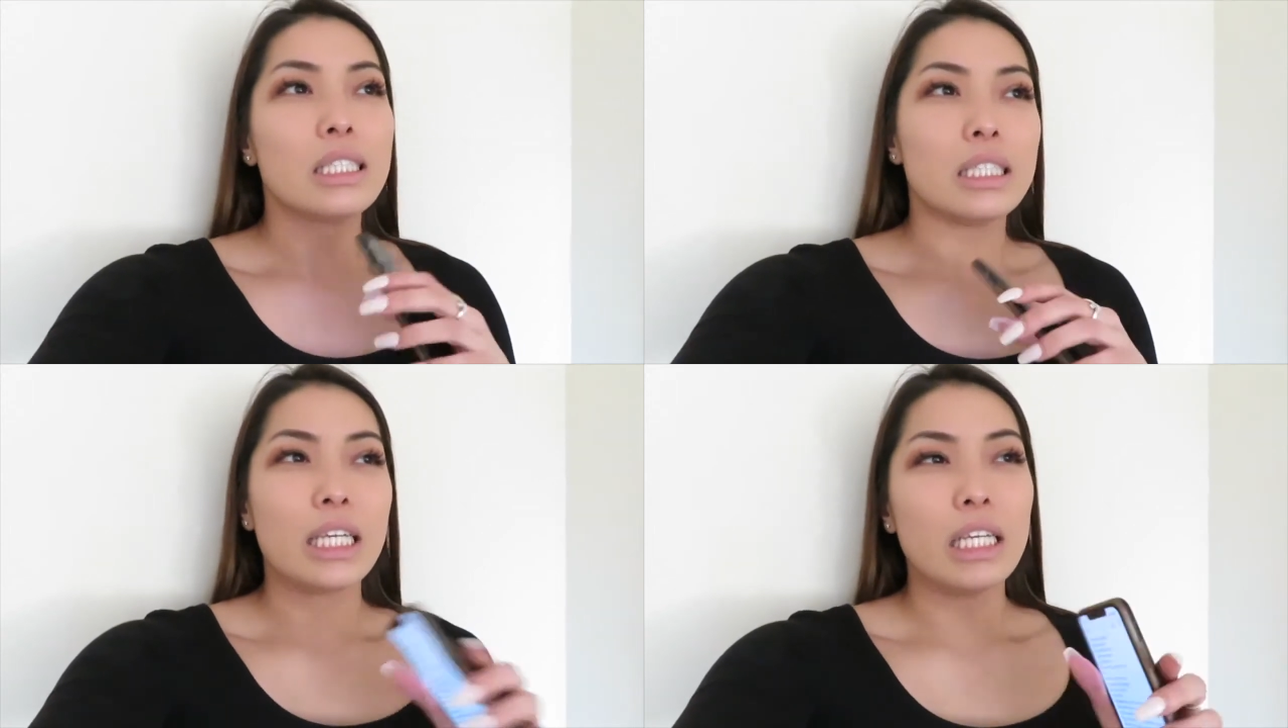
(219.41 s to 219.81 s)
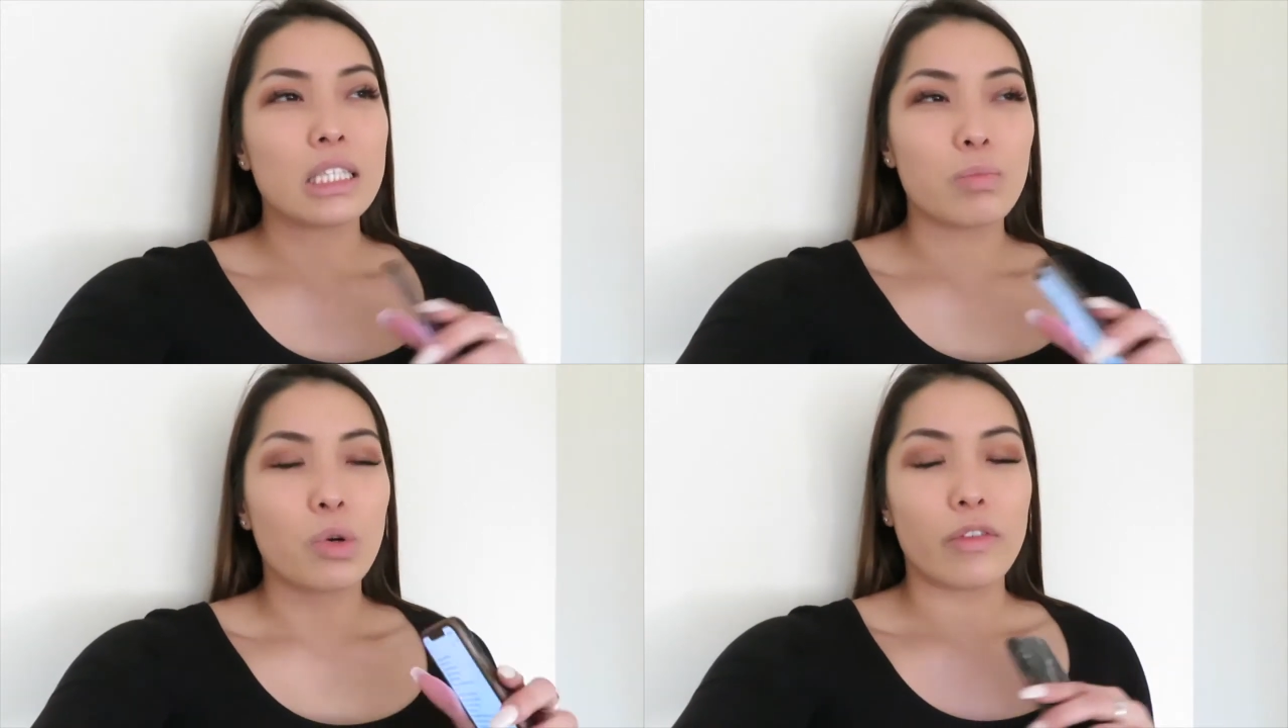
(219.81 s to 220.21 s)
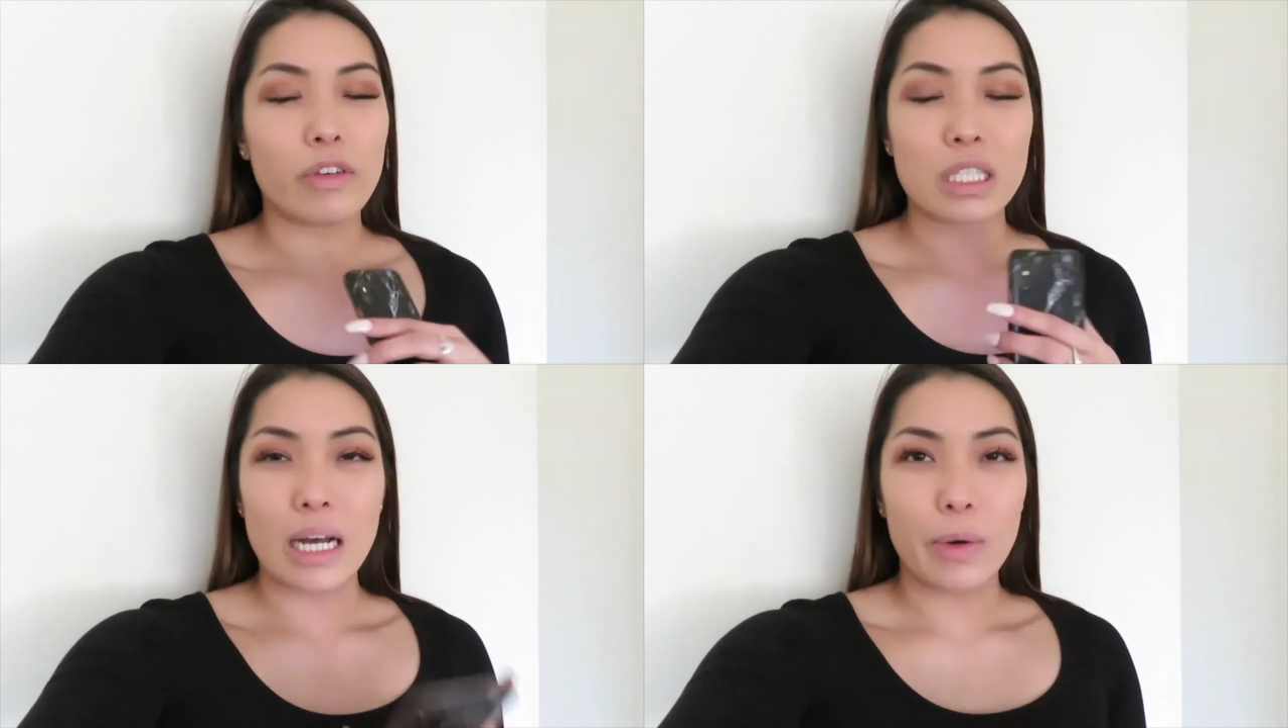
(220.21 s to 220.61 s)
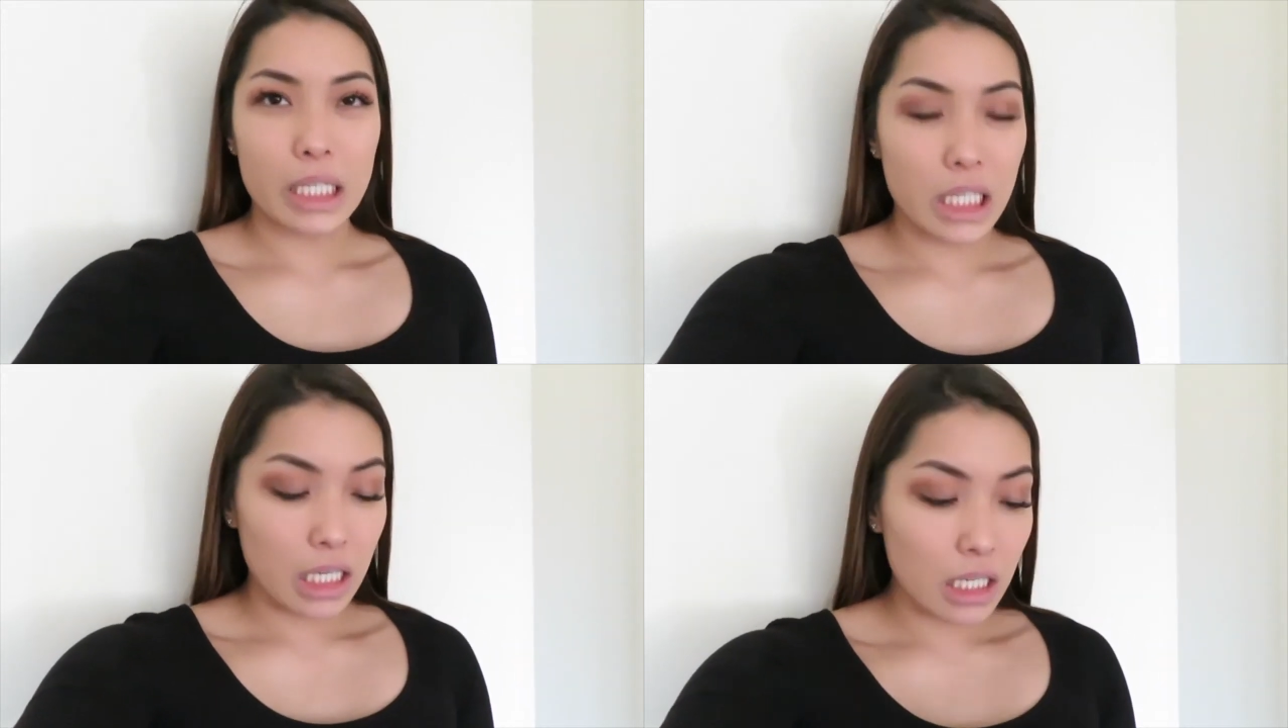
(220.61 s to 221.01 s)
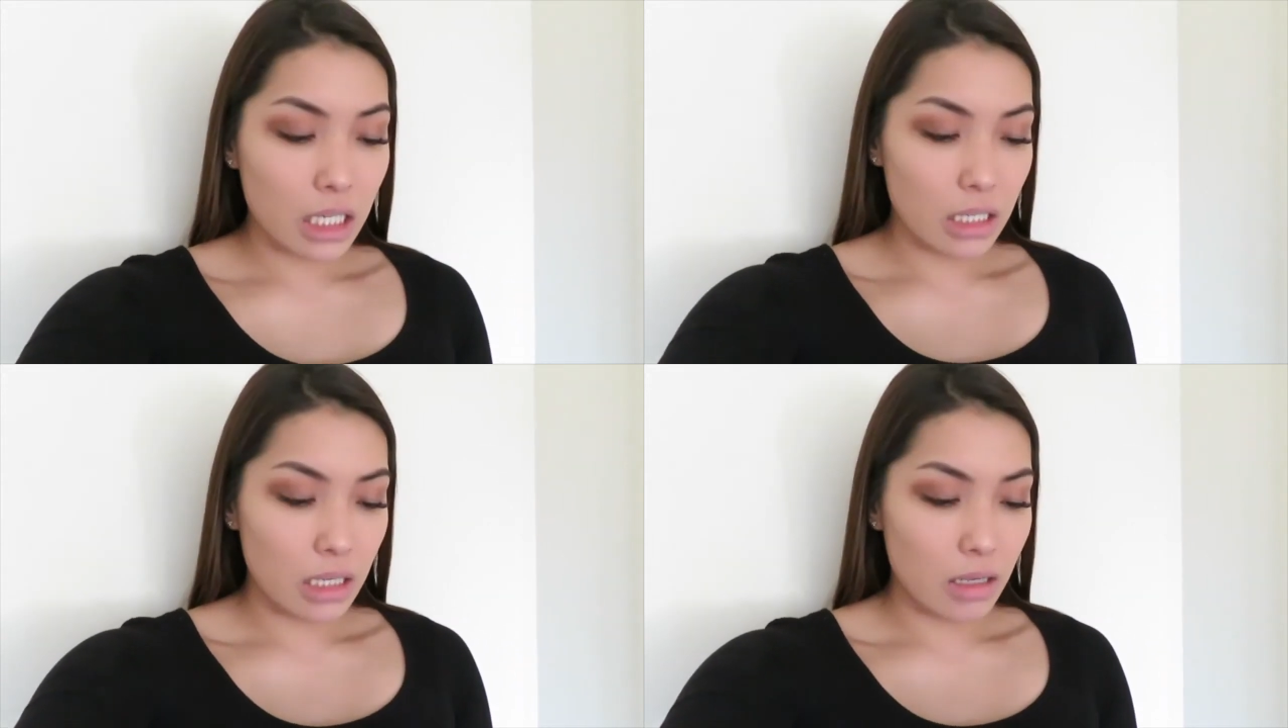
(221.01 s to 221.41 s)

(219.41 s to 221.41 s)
Needs more of a sour kick.